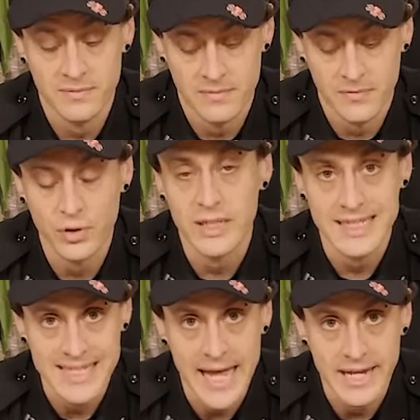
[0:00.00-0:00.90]
fully
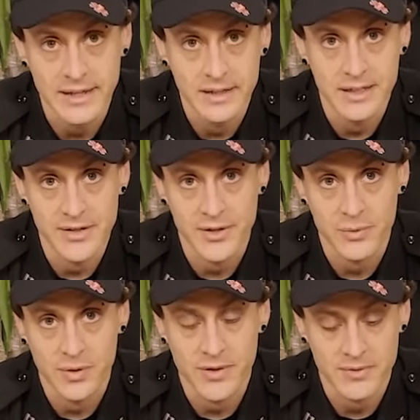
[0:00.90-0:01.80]
dead, in other
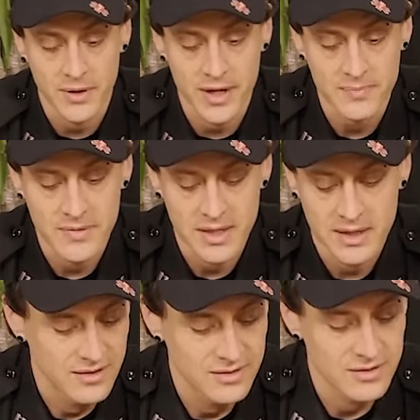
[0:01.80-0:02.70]
words, right?
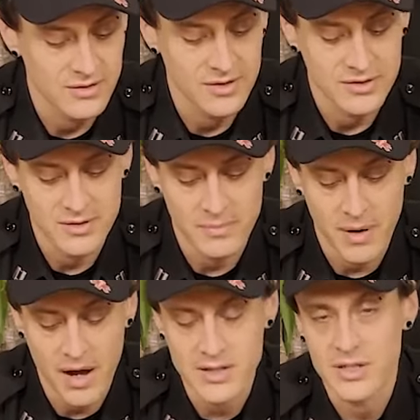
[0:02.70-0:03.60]
The, this, the
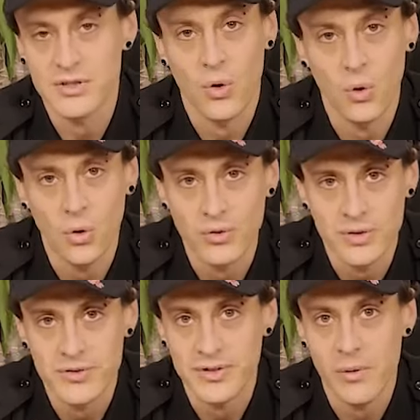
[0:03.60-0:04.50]
body is cold
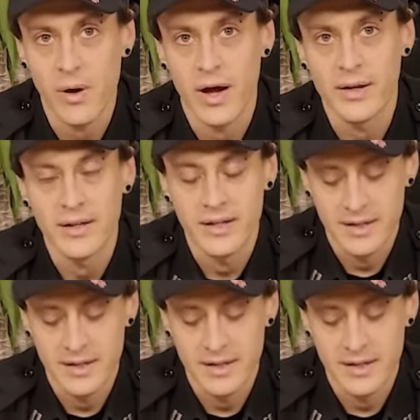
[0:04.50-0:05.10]
and so on,